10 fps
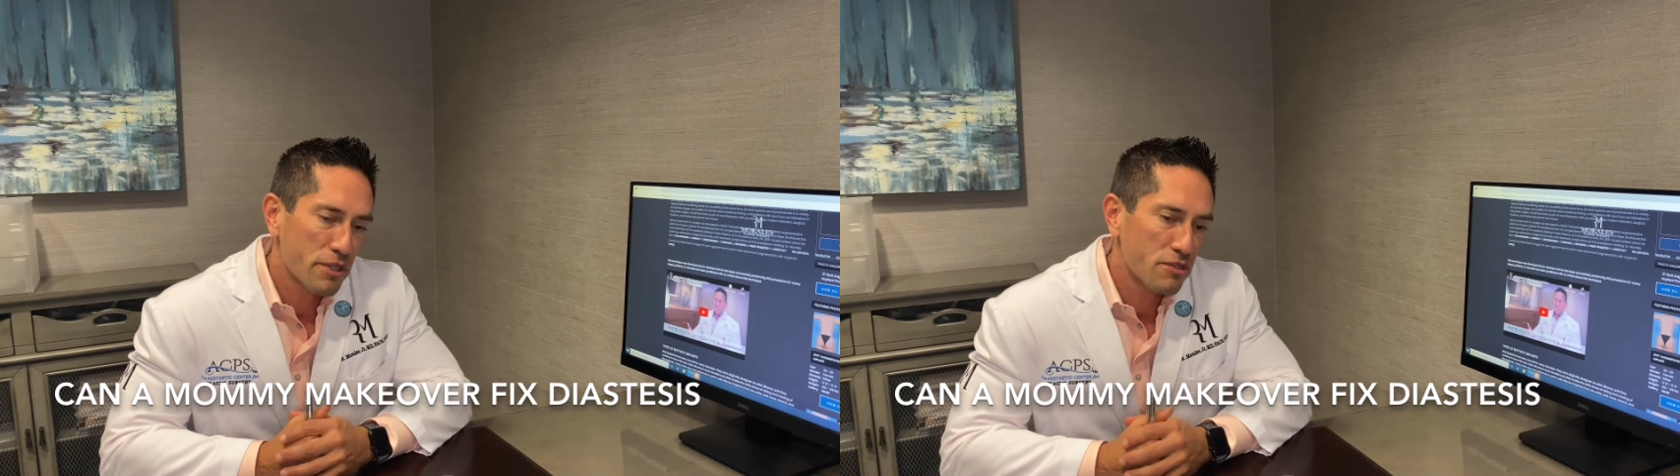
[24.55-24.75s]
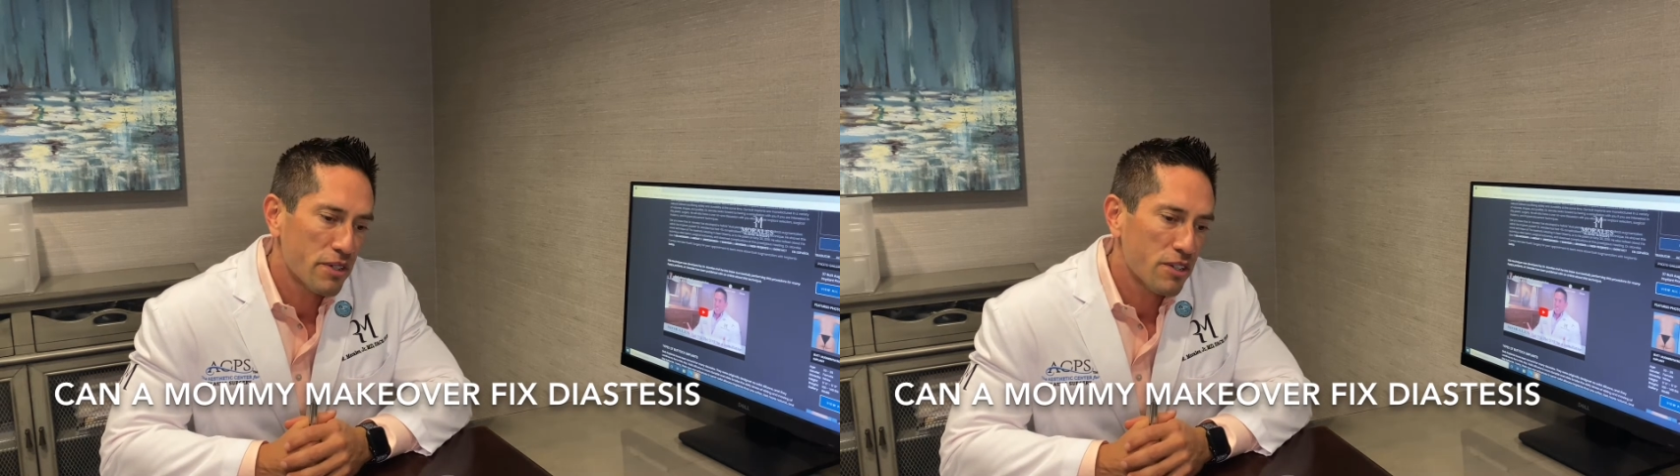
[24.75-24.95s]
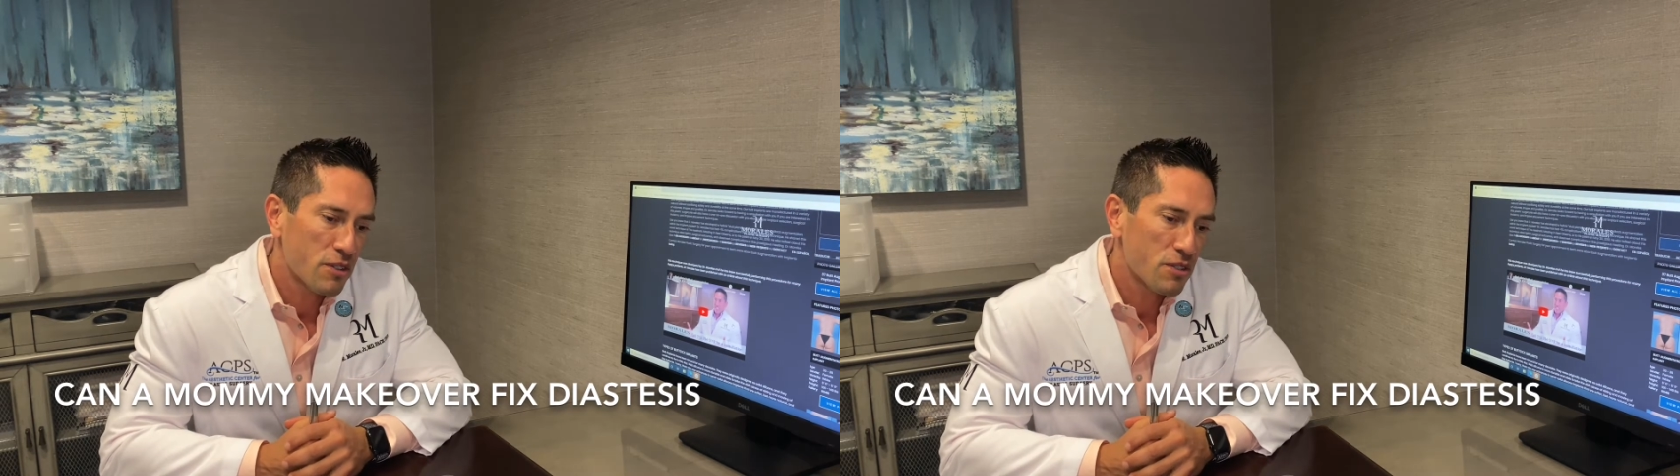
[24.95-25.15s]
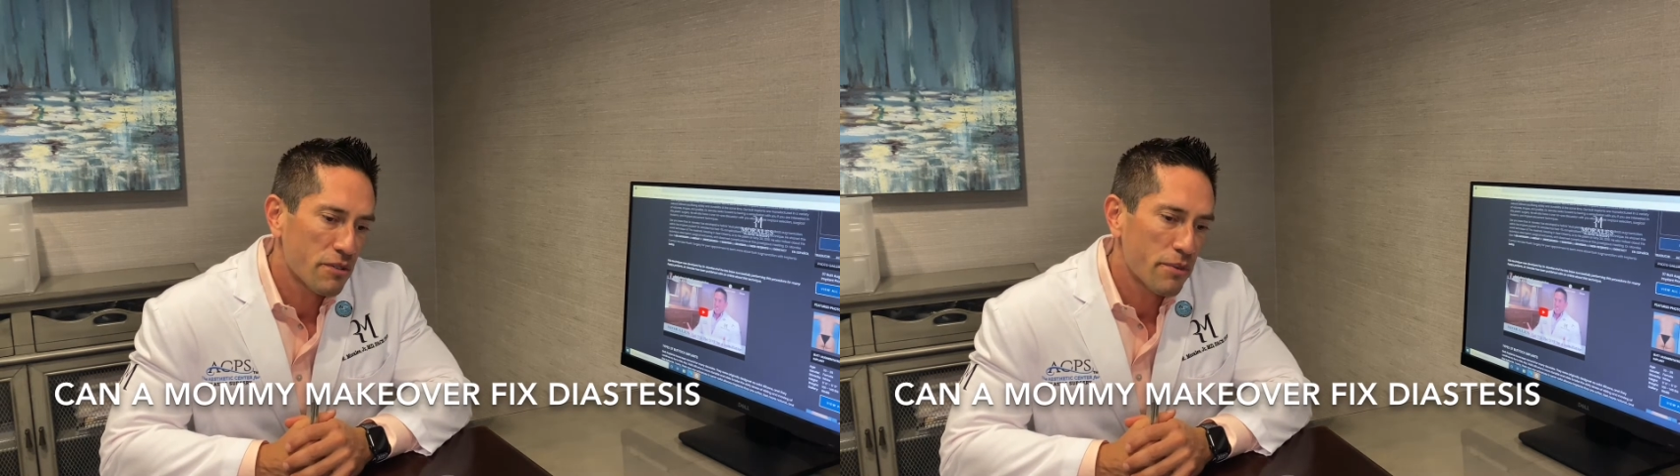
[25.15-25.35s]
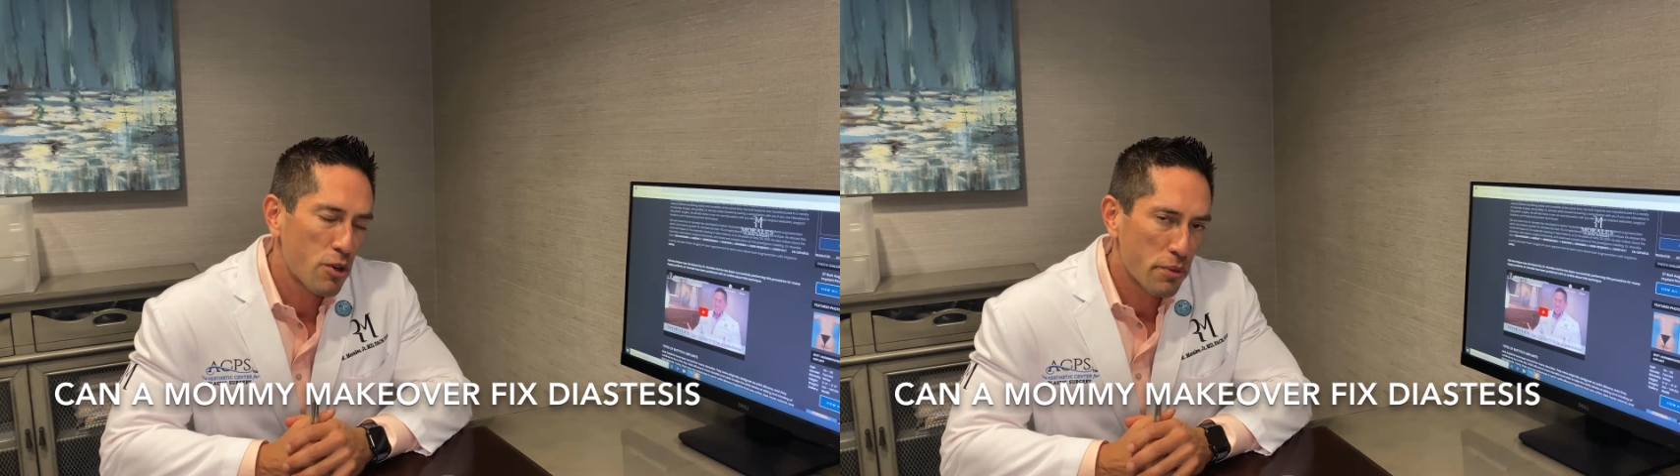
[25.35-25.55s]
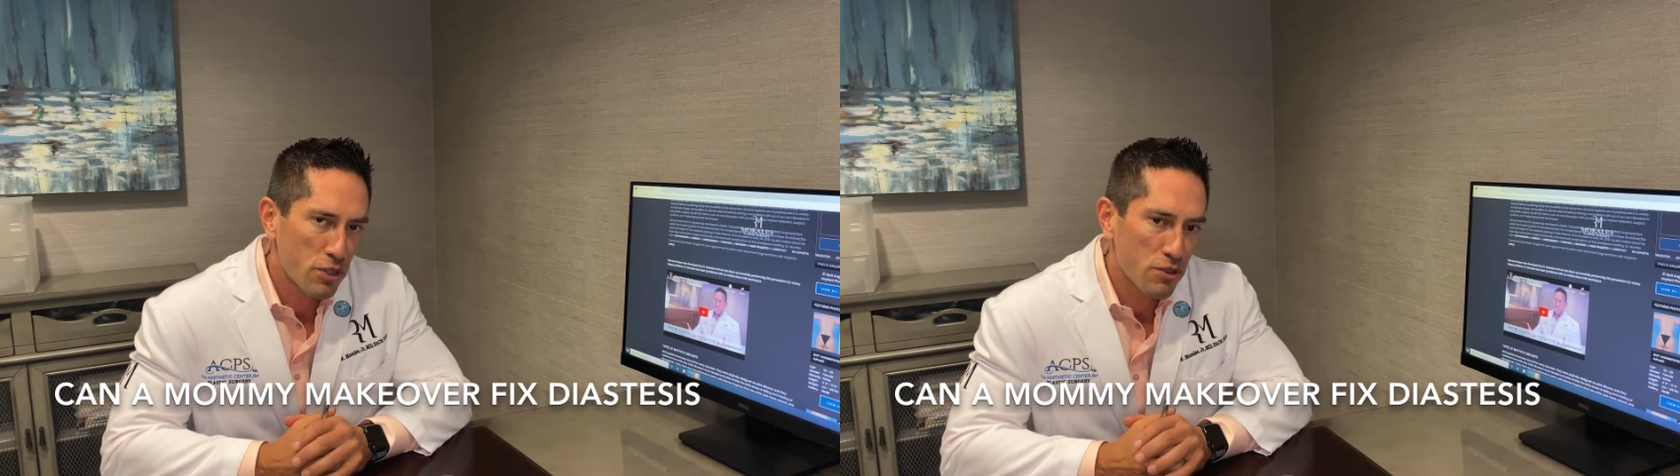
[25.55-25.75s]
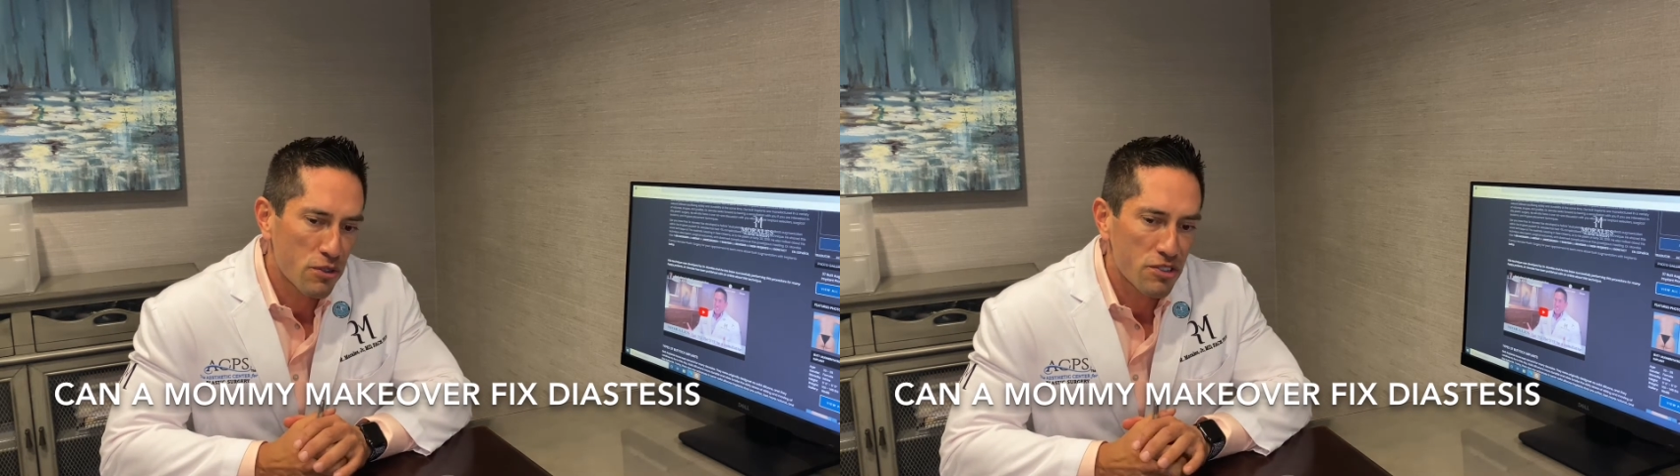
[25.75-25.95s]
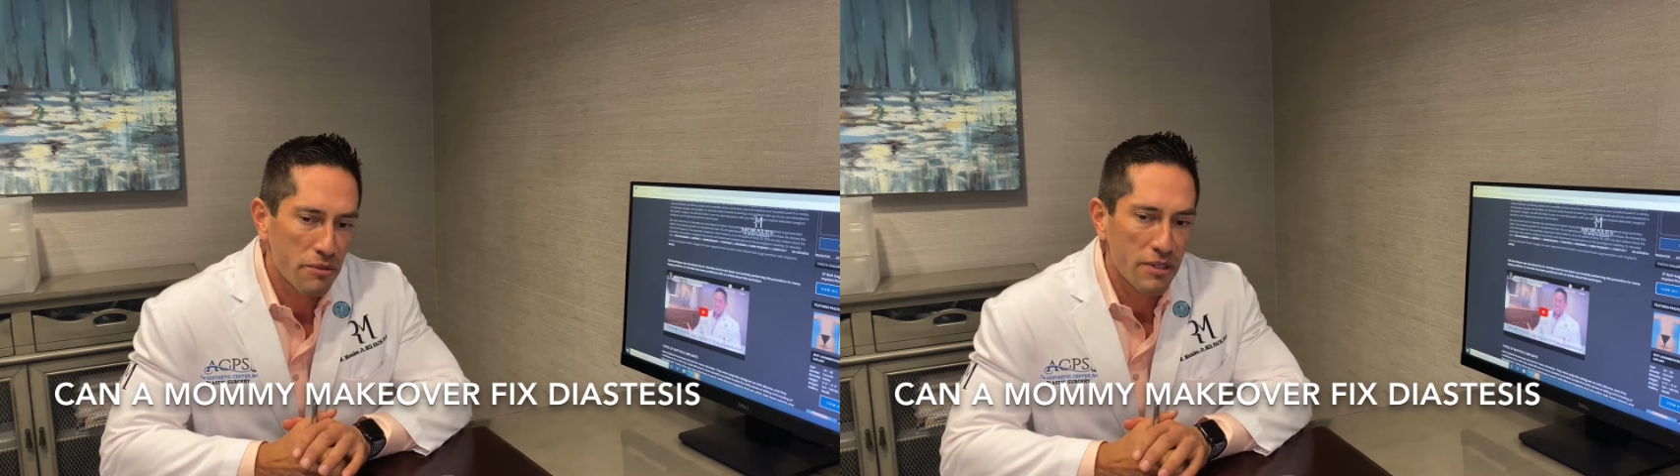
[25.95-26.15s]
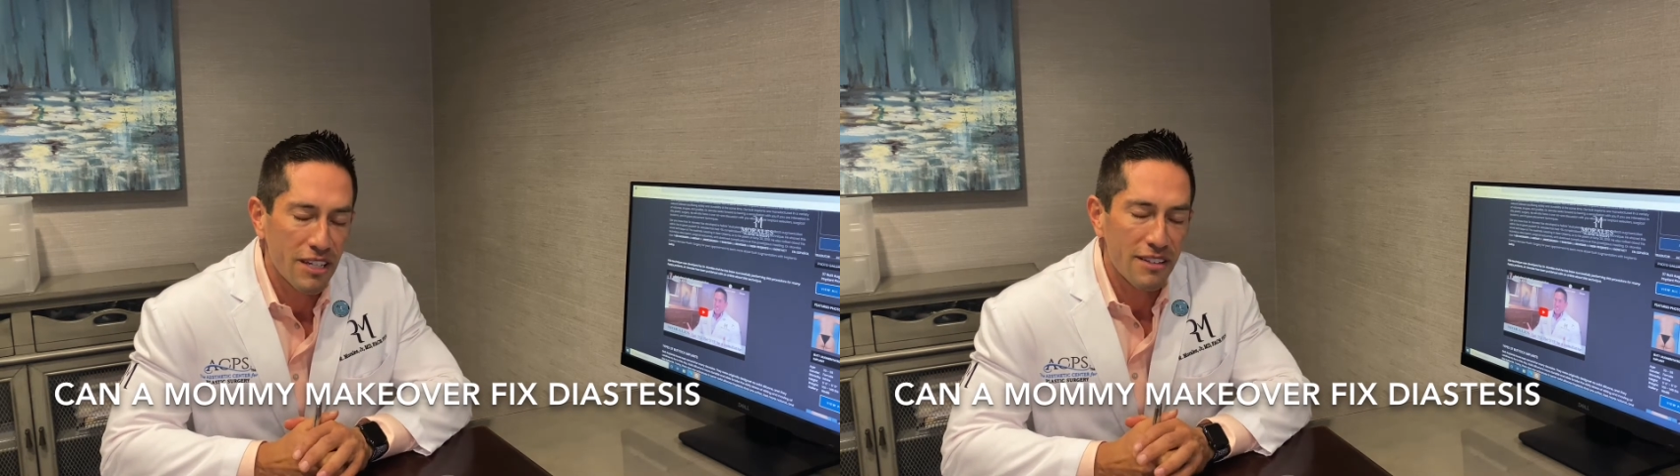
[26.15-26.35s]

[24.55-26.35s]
videos. I'm hoping you learned something.